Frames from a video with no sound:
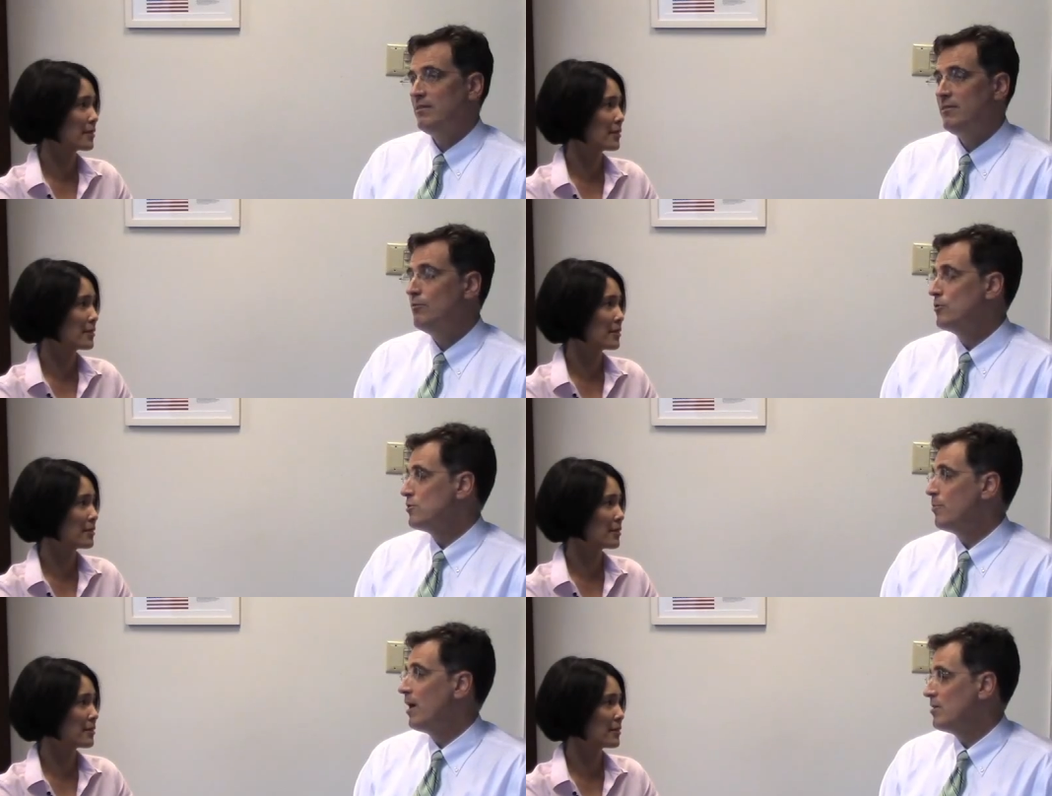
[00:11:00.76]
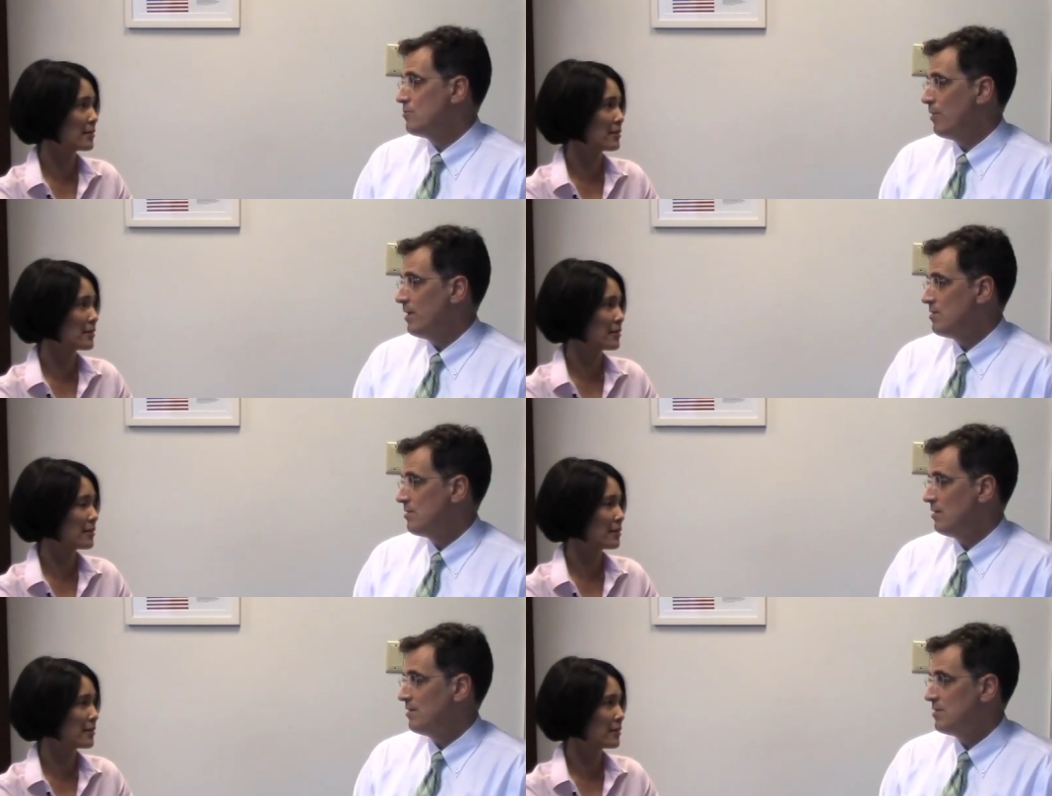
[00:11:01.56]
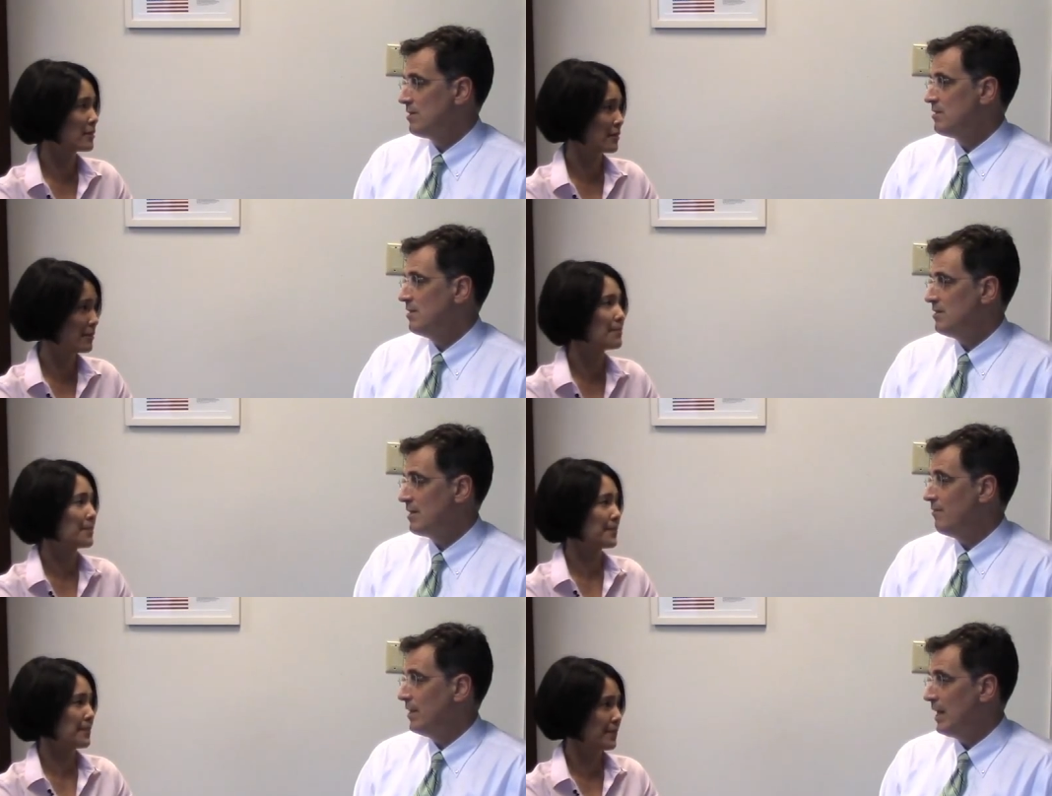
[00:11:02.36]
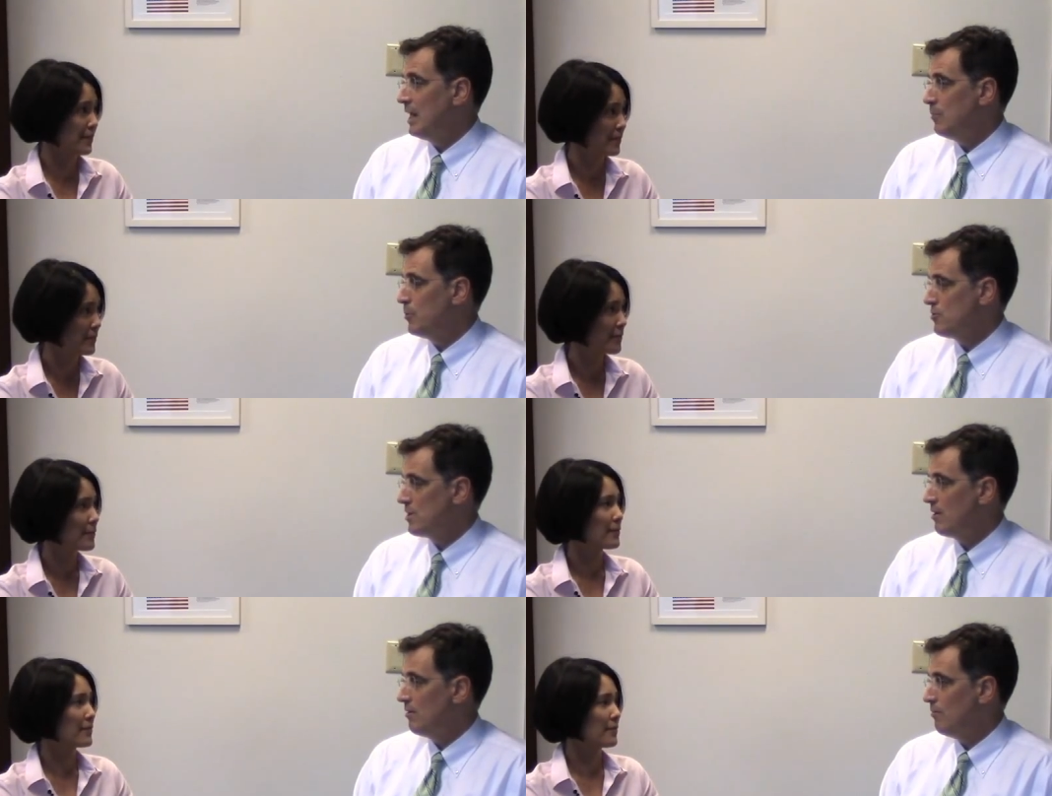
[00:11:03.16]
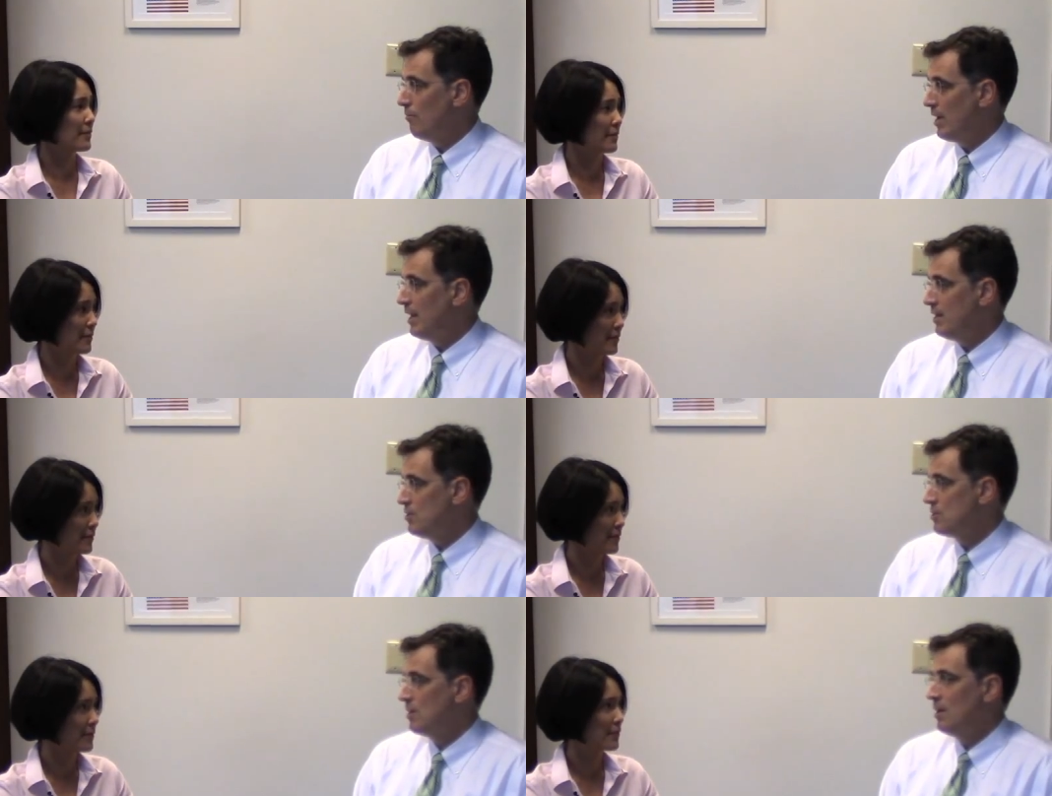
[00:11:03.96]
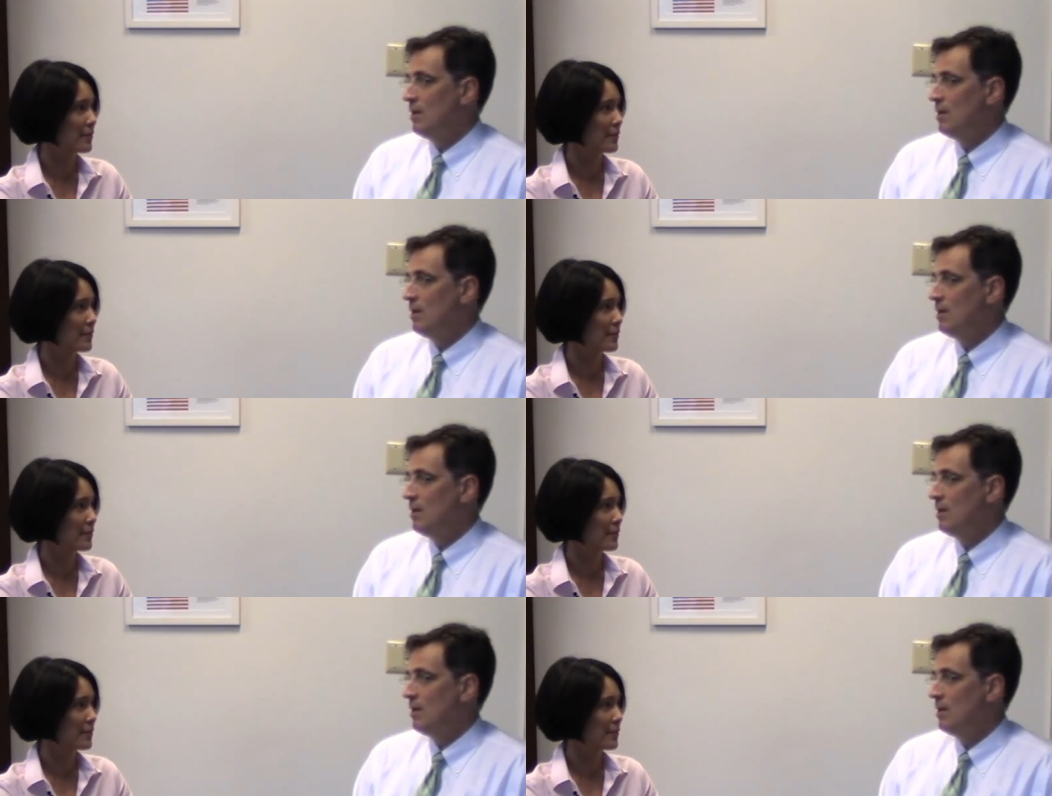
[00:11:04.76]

Speaker 1: see response rates in the 60, 70, 80% range